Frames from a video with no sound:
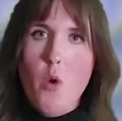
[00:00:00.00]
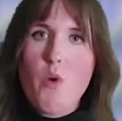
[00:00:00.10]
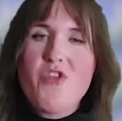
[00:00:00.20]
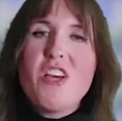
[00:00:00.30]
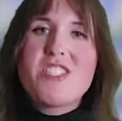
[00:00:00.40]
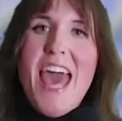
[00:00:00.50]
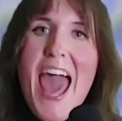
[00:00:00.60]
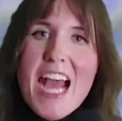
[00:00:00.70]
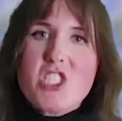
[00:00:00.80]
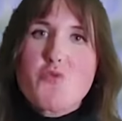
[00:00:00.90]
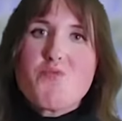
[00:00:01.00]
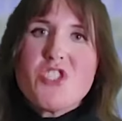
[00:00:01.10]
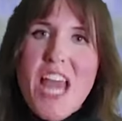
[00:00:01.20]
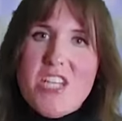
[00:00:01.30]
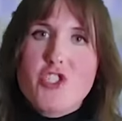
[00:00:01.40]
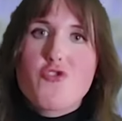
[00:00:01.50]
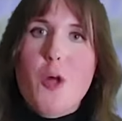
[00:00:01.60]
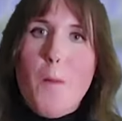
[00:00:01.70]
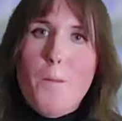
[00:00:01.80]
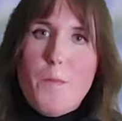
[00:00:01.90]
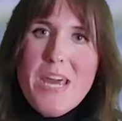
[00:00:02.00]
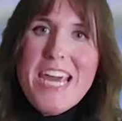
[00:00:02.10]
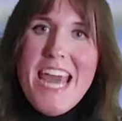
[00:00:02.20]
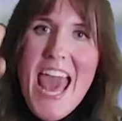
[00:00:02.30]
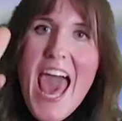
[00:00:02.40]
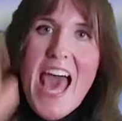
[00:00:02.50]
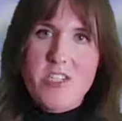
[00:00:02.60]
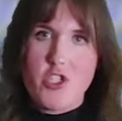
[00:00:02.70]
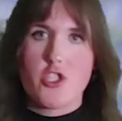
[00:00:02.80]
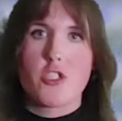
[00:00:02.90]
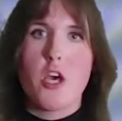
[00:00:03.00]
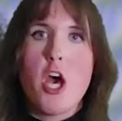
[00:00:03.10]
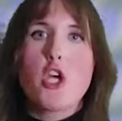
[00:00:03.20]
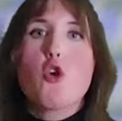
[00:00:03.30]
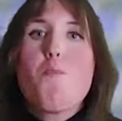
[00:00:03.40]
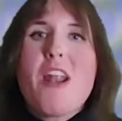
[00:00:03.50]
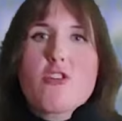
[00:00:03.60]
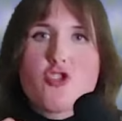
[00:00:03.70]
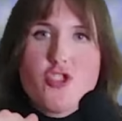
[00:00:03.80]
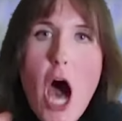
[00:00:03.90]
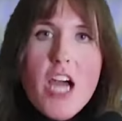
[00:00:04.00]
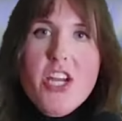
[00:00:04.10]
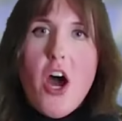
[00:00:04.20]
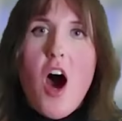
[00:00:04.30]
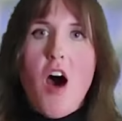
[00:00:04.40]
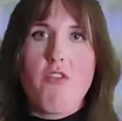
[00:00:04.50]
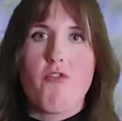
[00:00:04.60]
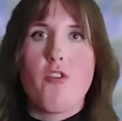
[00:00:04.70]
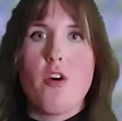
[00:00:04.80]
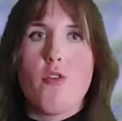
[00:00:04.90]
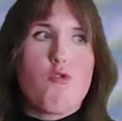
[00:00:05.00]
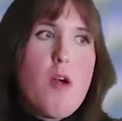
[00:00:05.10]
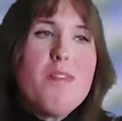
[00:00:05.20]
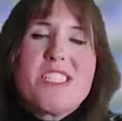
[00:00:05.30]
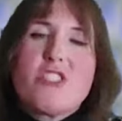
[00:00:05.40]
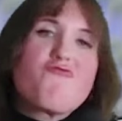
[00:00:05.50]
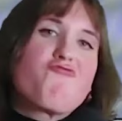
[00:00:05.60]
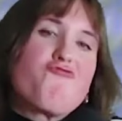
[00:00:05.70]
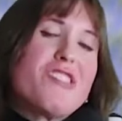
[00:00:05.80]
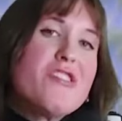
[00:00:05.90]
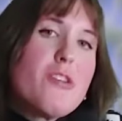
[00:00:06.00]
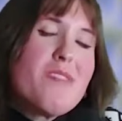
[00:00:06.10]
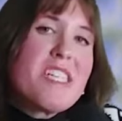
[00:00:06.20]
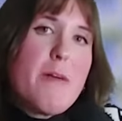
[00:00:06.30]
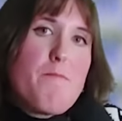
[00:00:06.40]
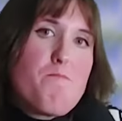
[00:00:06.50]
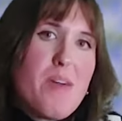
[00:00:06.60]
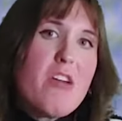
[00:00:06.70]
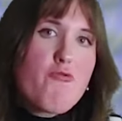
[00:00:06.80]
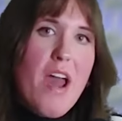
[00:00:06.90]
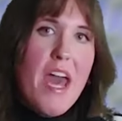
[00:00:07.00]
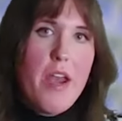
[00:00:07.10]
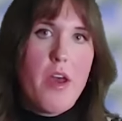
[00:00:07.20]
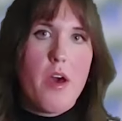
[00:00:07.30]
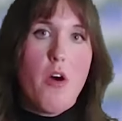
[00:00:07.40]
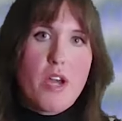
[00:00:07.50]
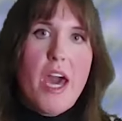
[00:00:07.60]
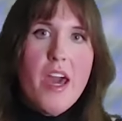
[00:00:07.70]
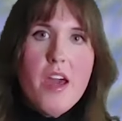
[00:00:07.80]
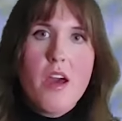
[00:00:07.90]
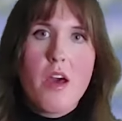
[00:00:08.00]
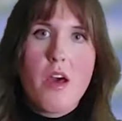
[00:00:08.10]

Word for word: with this exponential BS. You better knock it off, or I'm gonna get real, I'm gonna get beat red, okay?